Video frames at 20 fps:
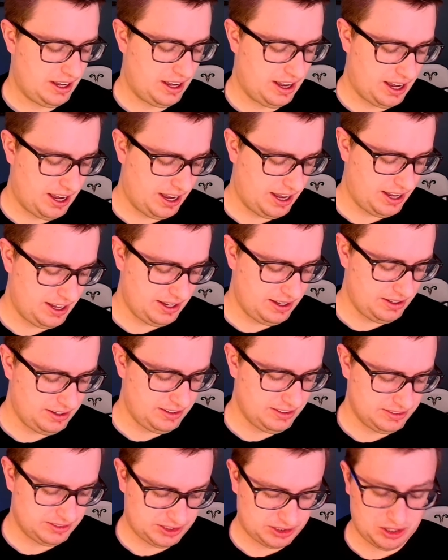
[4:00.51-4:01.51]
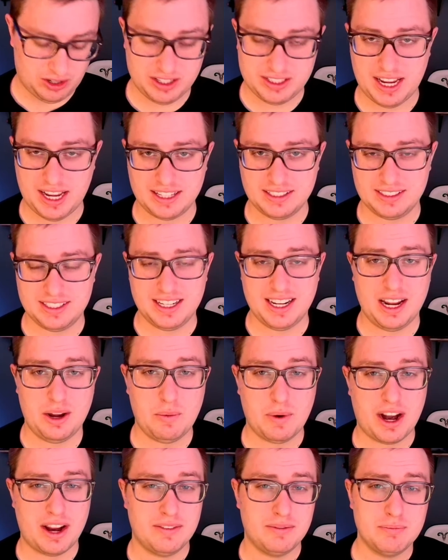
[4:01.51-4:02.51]
I started testing, and
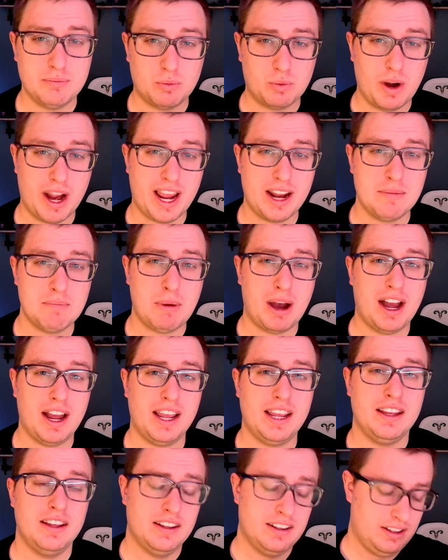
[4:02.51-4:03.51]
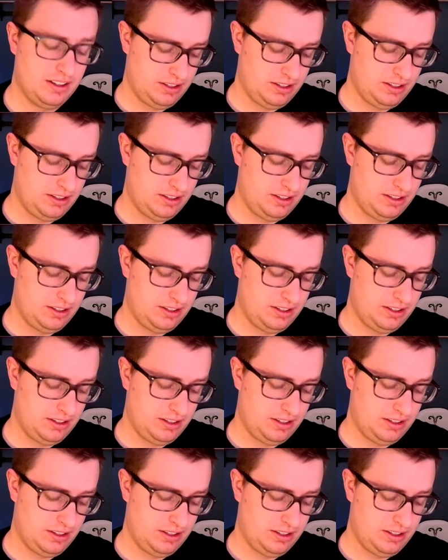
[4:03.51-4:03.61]
when I ran my